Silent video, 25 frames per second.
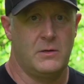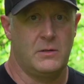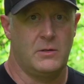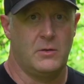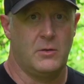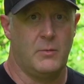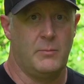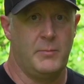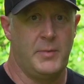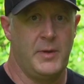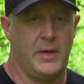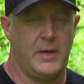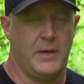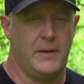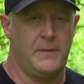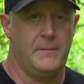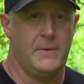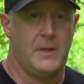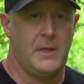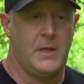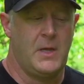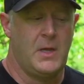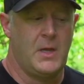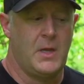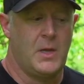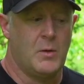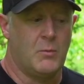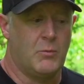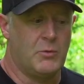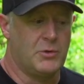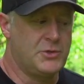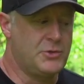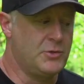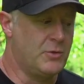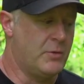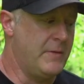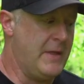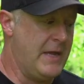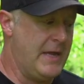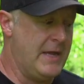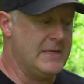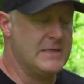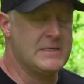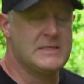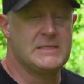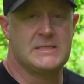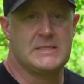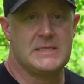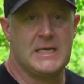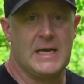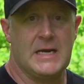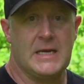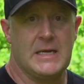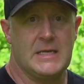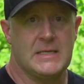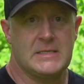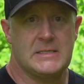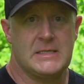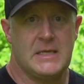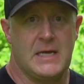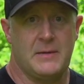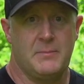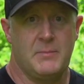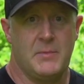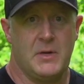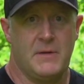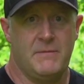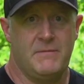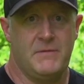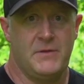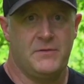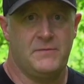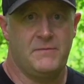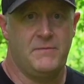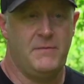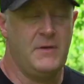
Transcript: in a little bit. We'll show that second segment of this